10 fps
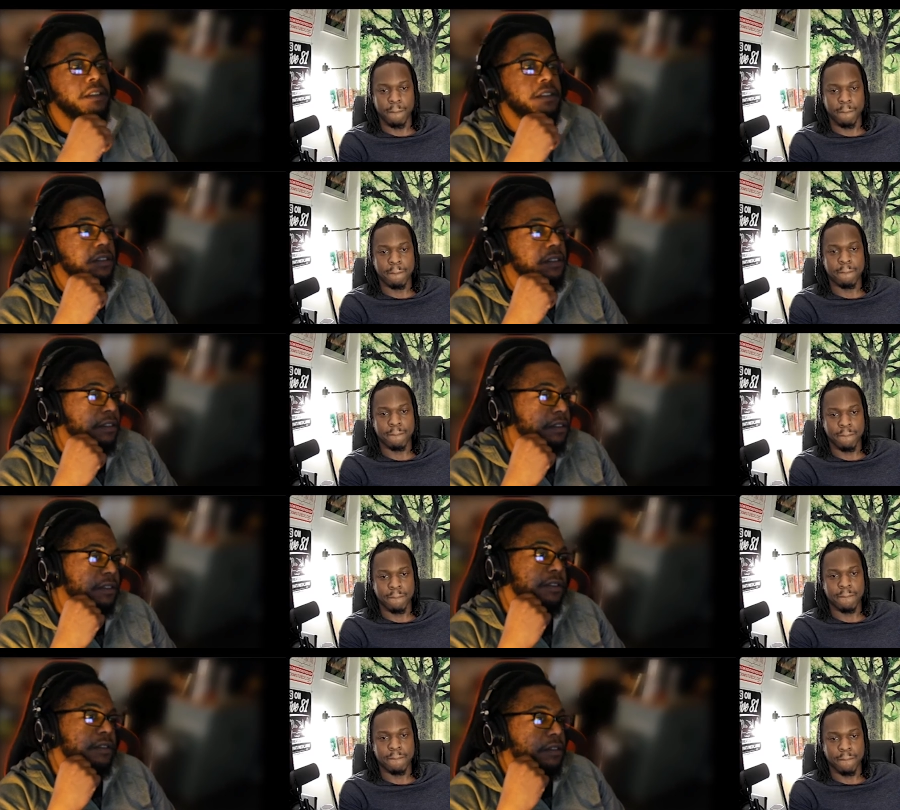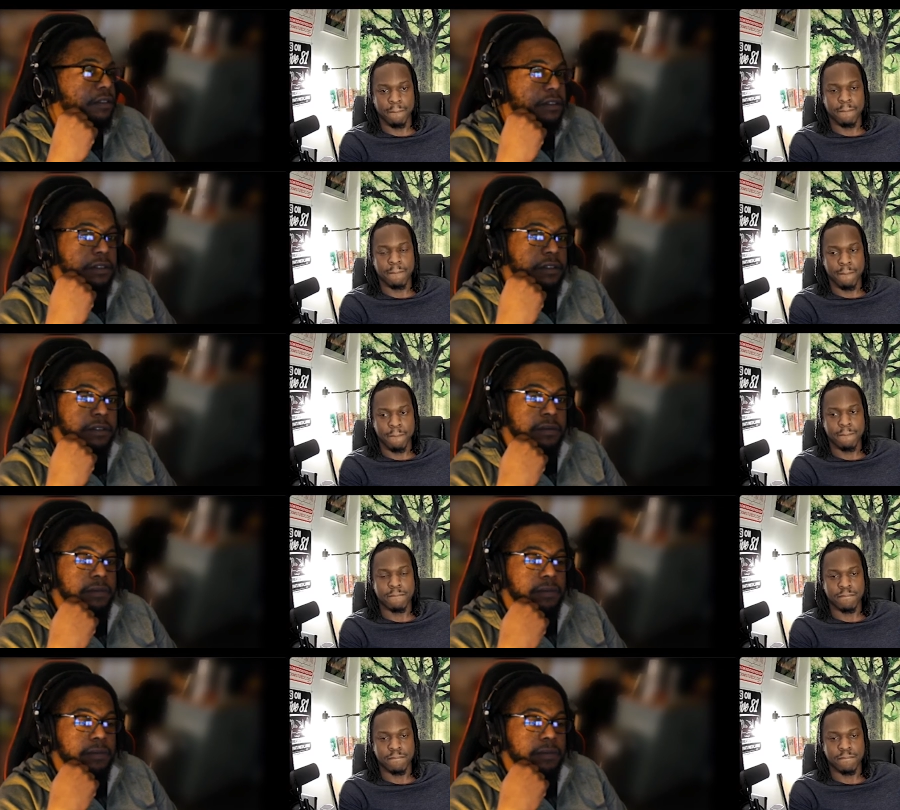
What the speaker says: No one is speaking in this clip.